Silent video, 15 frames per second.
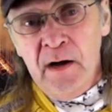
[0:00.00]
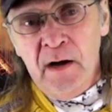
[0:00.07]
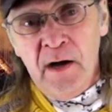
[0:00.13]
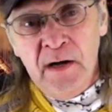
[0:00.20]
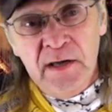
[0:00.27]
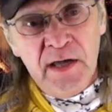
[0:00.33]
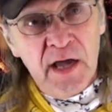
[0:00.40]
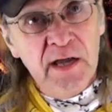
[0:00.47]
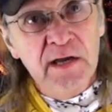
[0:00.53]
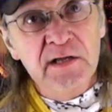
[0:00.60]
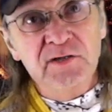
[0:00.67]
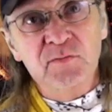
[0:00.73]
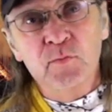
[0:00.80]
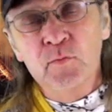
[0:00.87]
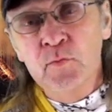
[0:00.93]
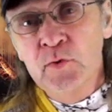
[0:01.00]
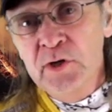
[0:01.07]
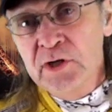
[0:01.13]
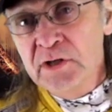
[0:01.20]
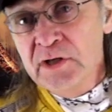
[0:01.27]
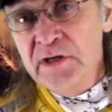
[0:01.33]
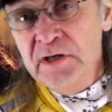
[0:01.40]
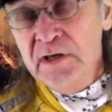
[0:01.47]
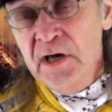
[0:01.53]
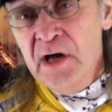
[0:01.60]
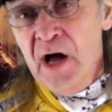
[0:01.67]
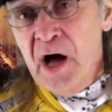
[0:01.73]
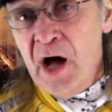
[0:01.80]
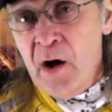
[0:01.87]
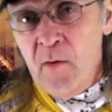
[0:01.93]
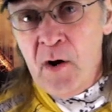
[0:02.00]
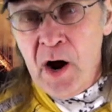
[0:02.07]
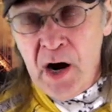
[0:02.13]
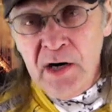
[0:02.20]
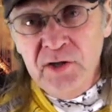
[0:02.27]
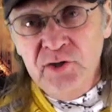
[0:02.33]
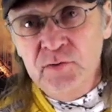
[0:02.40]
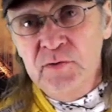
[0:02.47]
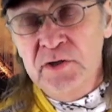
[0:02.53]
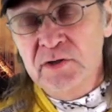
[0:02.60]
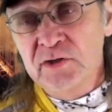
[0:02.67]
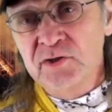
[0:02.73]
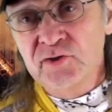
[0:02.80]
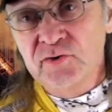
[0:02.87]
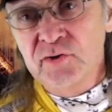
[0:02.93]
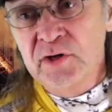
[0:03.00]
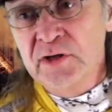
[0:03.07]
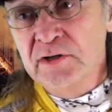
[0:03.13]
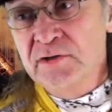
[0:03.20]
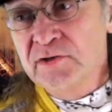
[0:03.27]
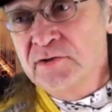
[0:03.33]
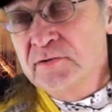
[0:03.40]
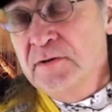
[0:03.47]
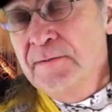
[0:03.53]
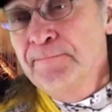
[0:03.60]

Again, it's really how hard you hit the strings.